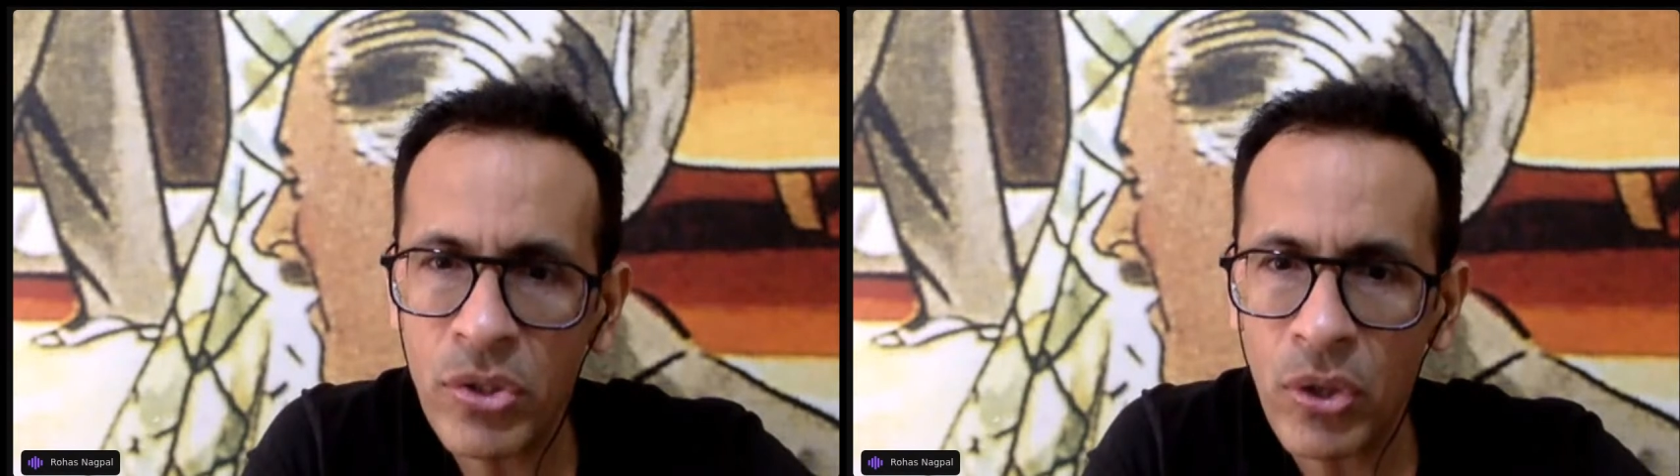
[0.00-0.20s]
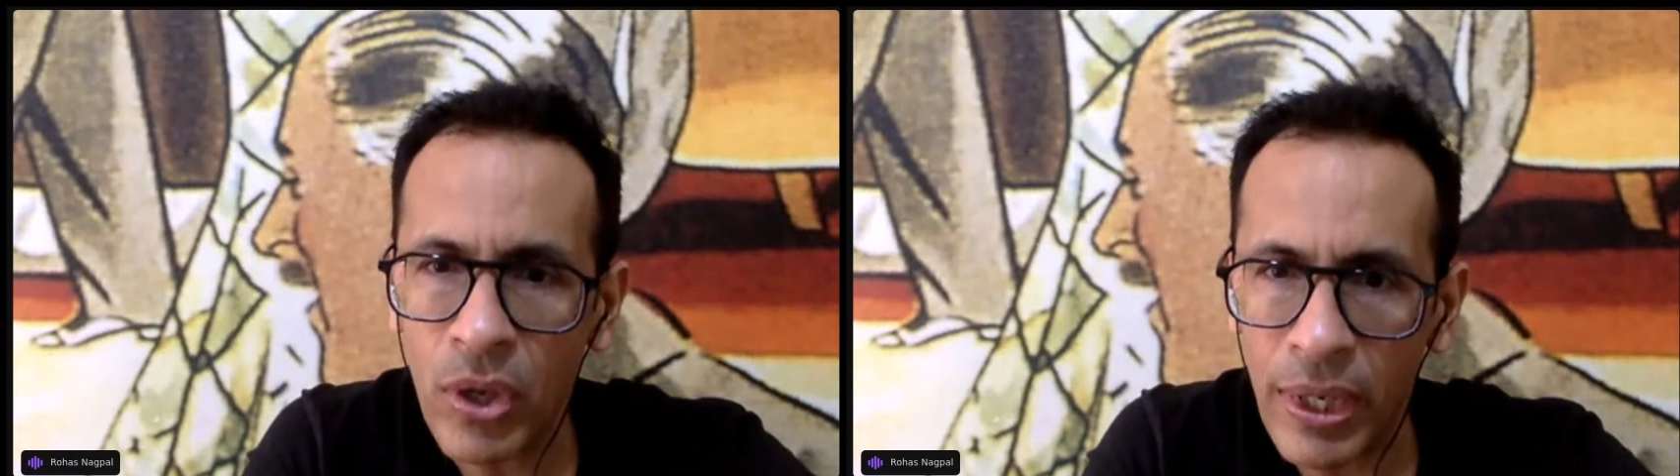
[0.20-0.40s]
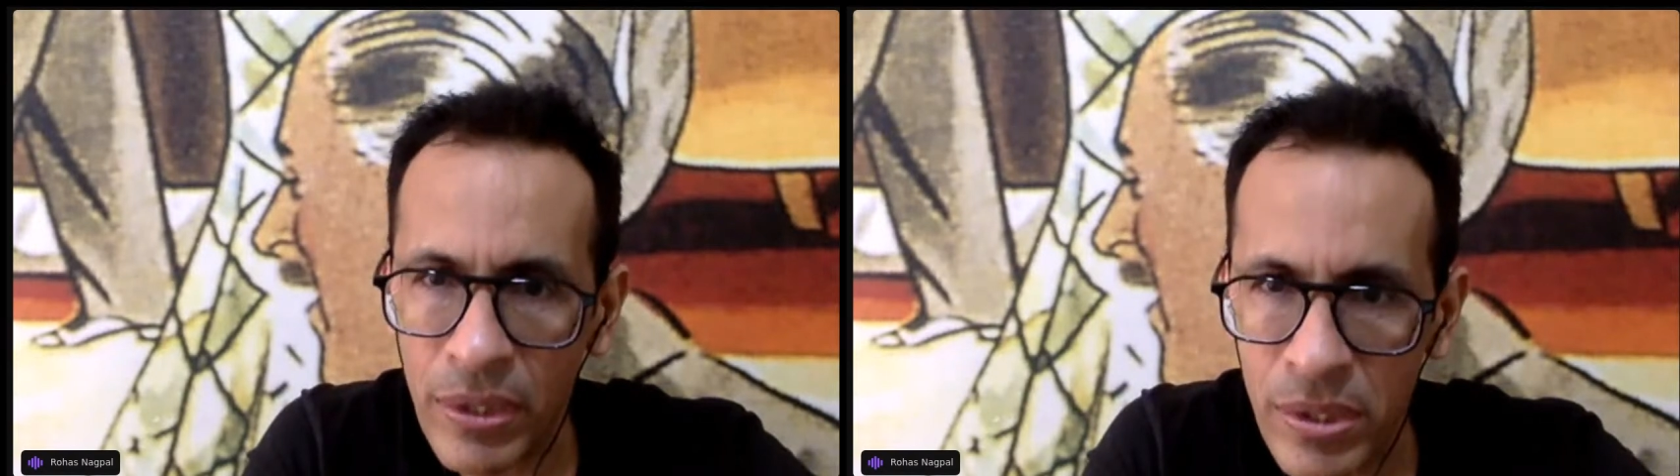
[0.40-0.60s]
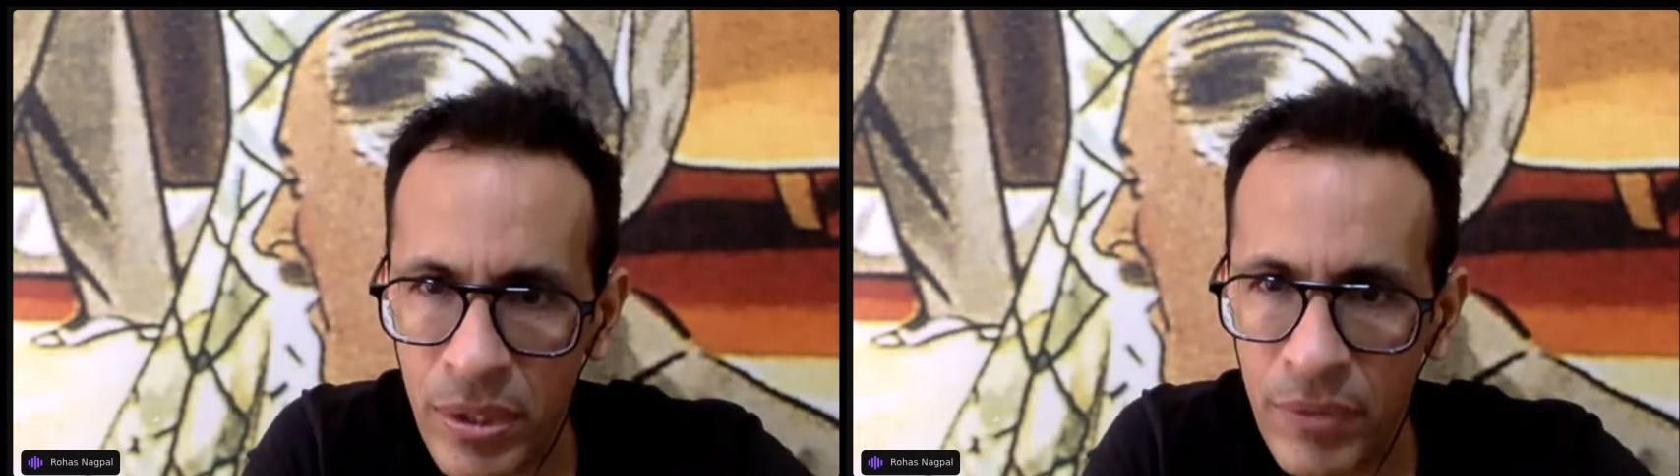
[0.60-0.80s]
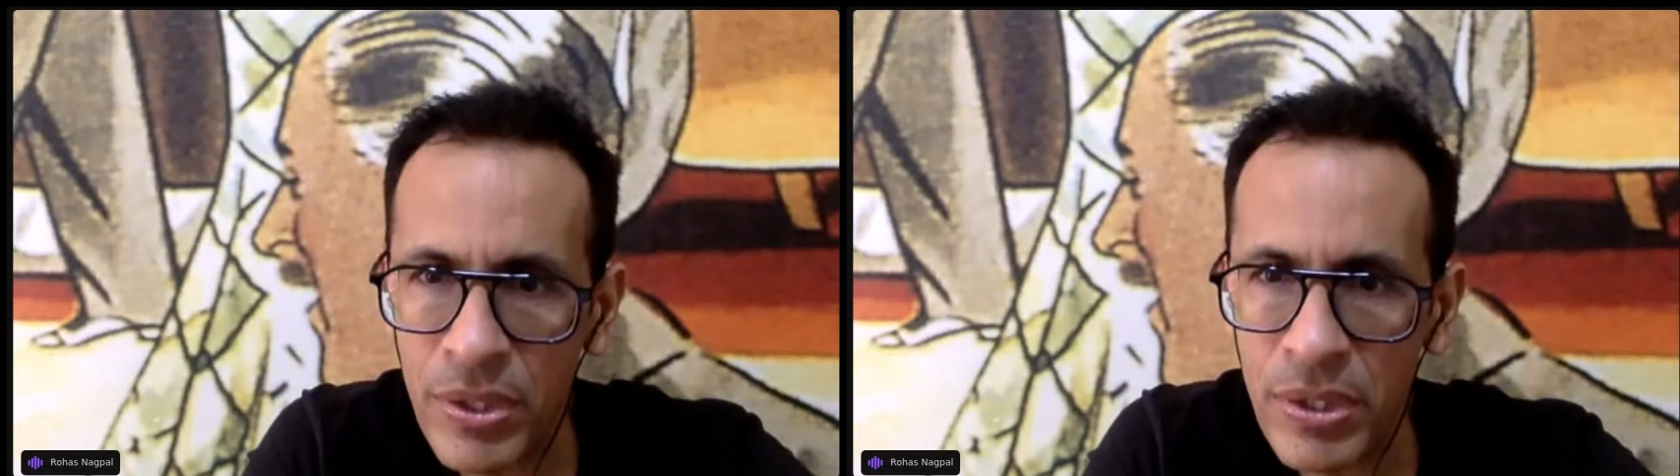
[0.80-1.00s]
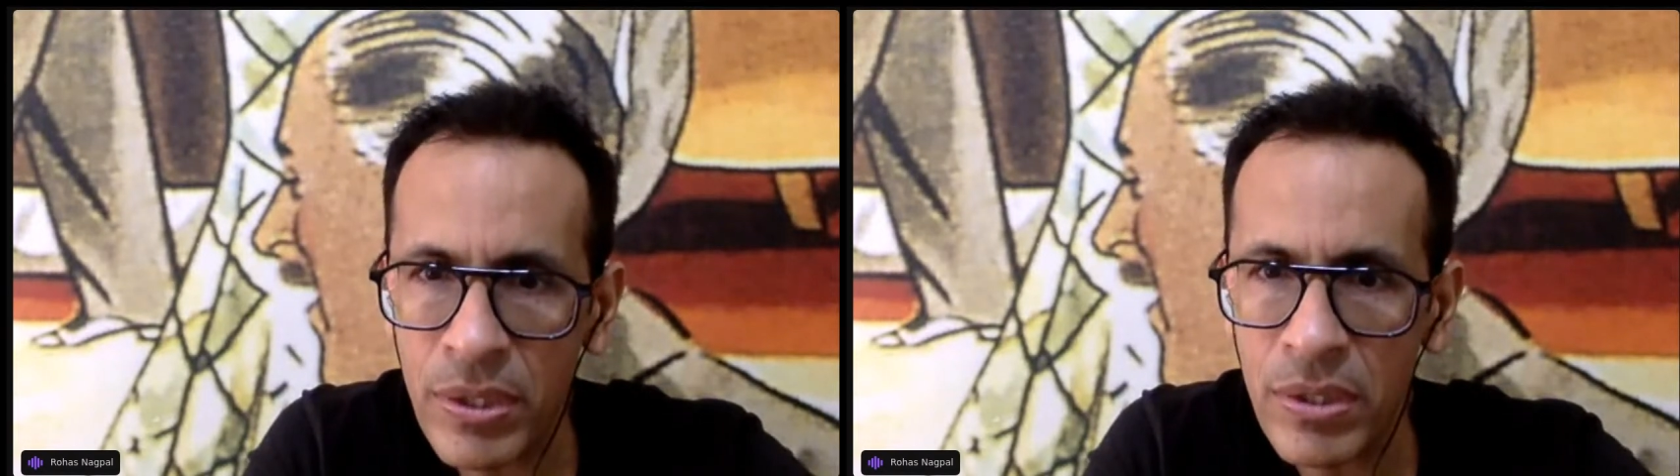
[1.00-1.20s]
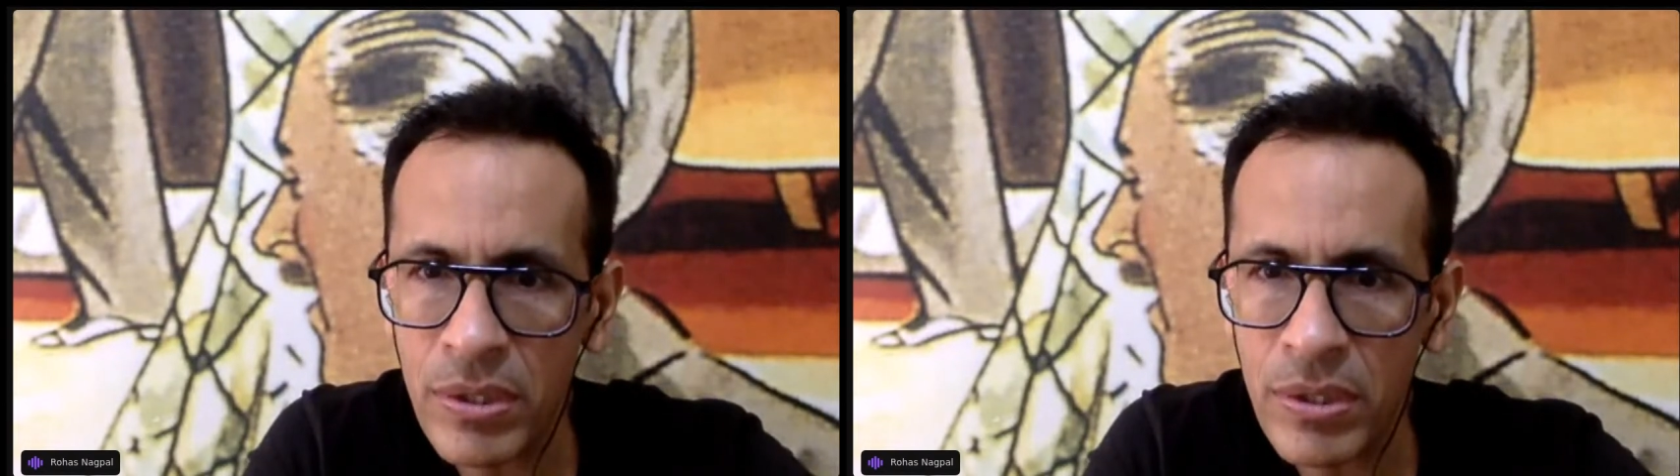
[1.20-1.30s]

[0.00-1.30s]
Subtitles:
or other services